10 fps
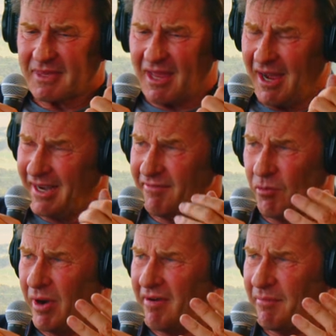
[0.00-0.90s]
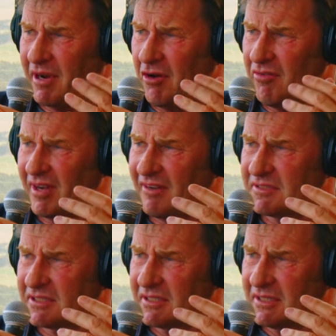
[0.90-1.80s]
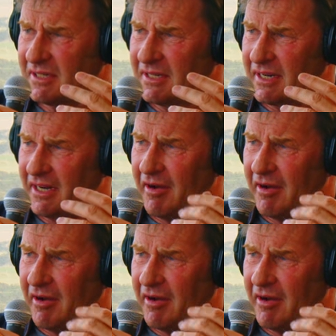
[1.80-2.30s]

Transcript: I'd even wear in my golf gloves. You know,